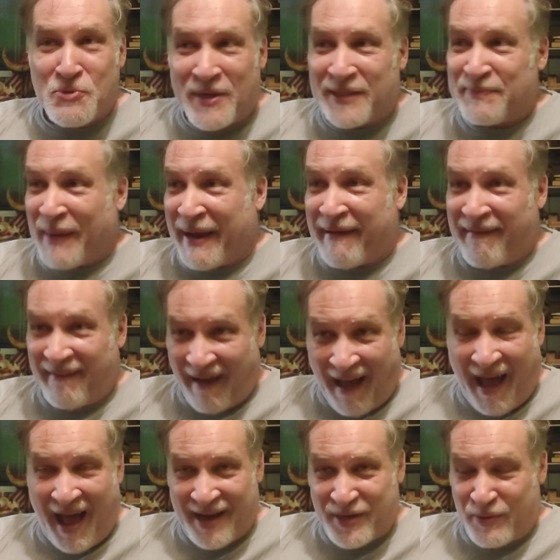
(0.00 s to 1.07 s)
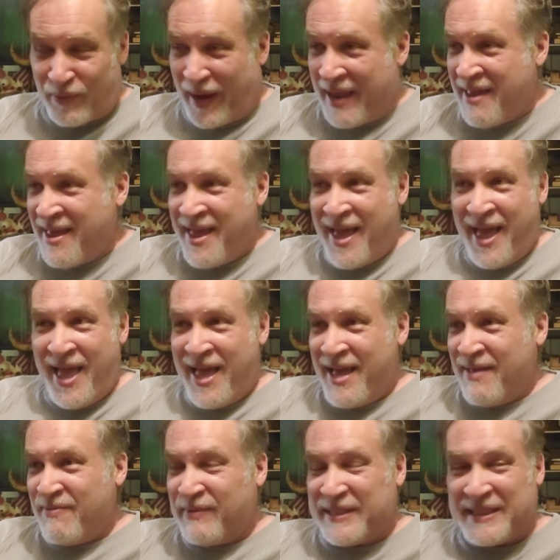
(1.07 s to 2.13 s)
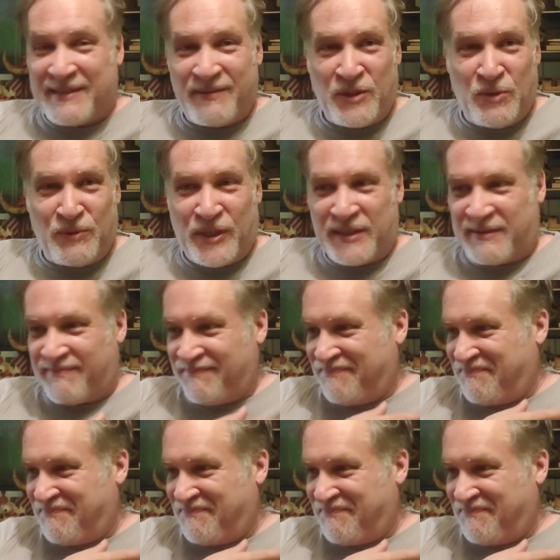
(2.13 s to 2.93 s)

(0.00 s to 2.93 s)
Because my God, you just